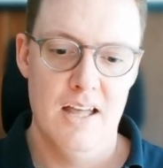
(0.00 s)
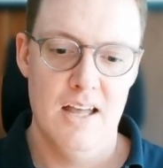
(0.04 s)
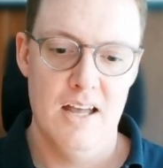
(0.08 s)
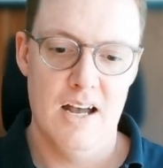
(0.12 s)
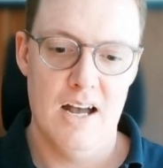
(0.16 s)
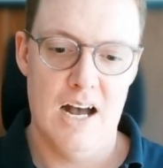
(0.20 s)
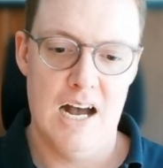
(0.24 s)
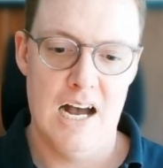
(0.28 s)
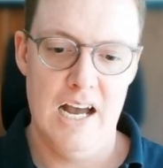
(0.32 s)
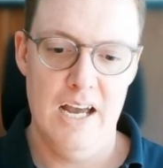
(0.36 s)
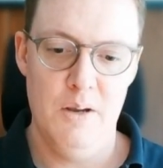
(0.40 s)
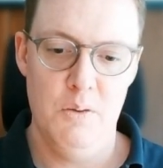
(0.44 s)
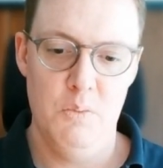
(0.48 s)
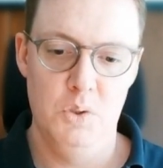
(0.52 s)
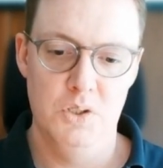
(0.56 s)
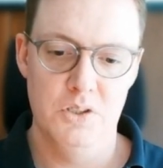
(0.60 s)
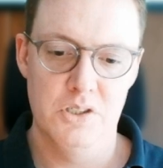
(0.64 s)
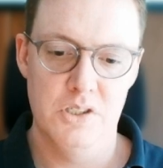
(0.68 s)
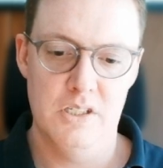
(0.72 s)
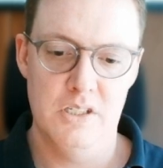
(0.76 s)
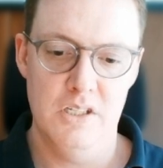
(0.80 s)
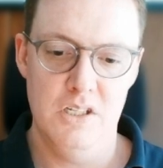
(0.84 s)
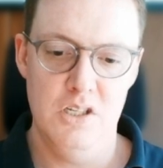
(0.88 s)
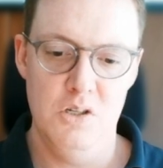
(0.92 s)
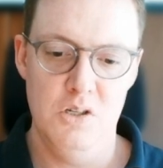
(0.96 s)
I will
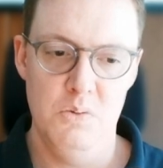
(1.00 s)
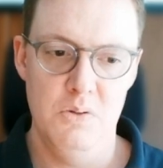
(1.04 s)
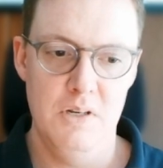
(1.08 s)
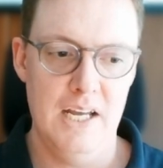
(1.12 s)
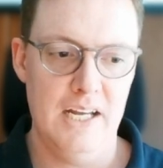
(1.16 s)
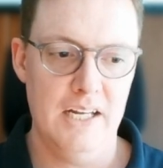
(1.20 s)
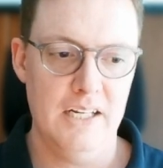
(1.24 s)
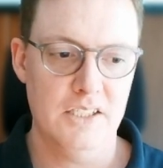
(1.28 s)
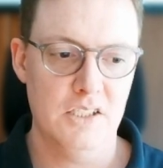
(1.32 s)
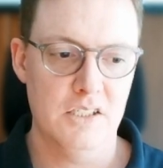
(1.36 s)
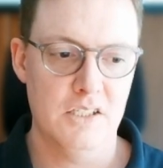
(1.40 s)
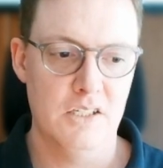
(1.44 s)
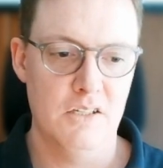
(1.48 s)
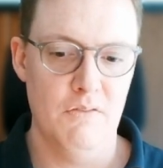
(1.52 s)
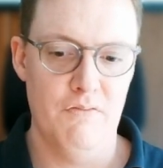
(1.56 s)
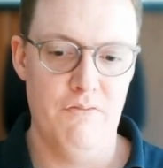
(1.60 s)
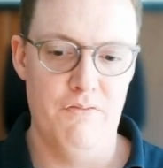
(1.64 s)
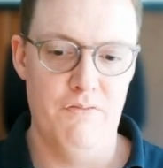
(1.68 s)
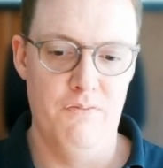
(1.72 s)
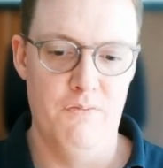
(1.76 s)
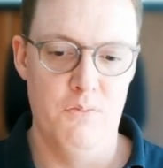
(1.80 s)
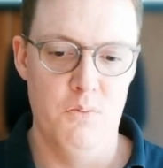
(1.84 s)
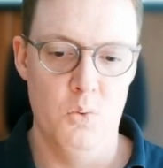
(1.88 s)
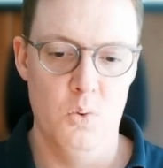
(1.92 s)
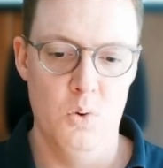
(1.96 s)
see you next
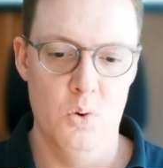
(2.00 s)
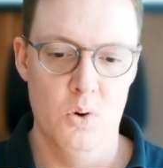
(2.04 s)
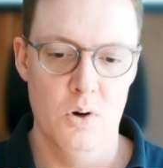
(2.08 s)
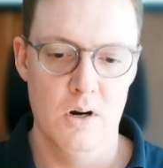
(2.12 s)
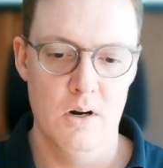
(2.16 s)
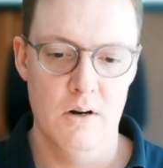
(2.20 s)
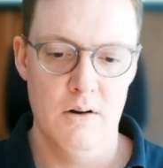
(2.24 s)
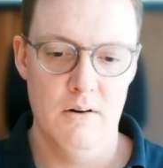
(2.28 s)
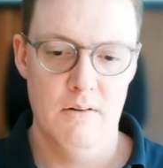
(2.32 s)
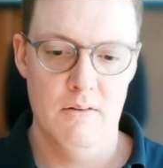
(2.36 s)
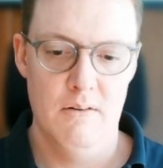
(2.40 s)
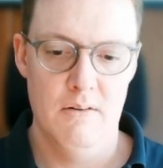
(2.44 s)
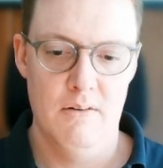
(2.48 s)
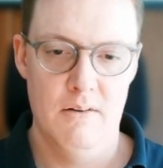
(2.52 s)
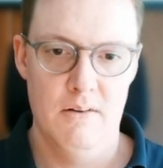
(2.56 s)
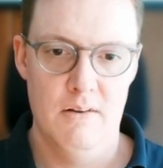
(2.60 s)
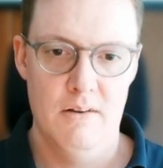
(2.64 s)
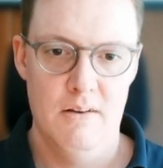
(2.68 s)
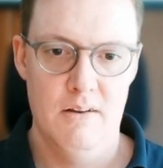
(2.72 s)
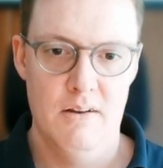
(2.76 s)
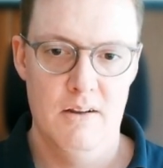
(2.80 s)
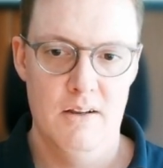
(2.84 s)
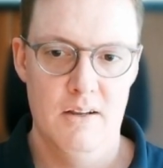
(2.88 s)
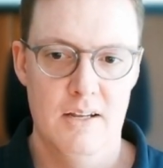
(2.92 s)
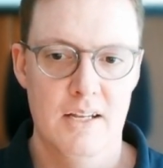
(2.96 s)
for
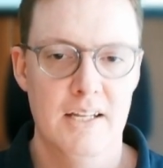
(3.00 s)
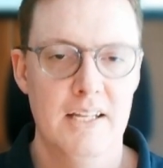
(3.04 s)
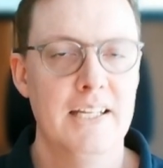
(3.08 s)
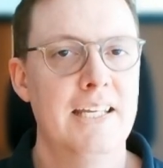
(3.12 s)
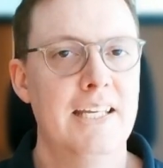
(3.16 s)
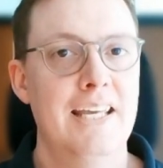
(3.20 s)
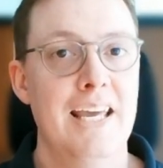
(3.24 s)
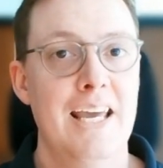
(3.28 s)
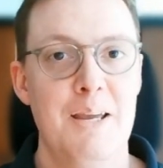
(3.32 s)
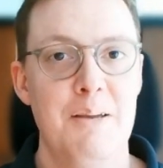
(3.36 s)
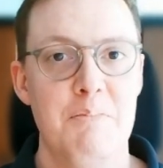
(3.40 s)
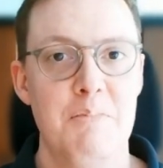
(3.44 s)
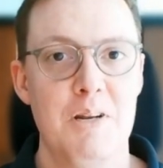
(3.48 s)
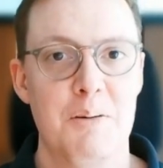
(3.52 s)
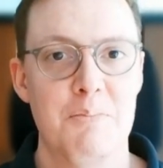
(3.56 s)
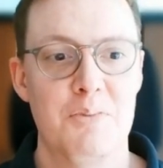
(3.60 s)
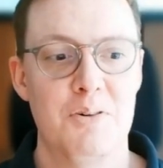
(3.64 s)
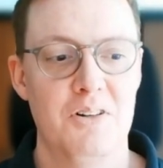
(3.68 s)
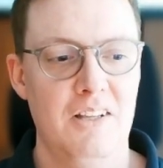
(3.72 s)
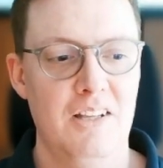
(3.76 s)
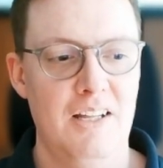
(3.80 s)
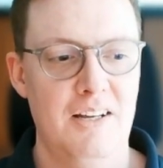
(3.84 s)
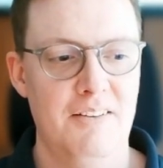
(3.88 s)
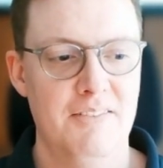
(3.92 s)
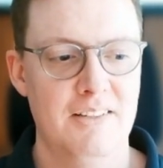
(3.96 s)
game number
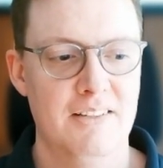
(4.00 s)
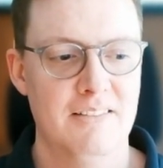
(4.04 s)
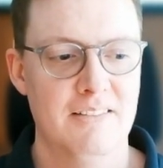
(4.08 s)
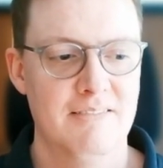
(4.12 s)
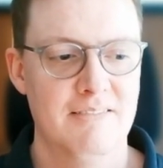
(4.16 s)
11.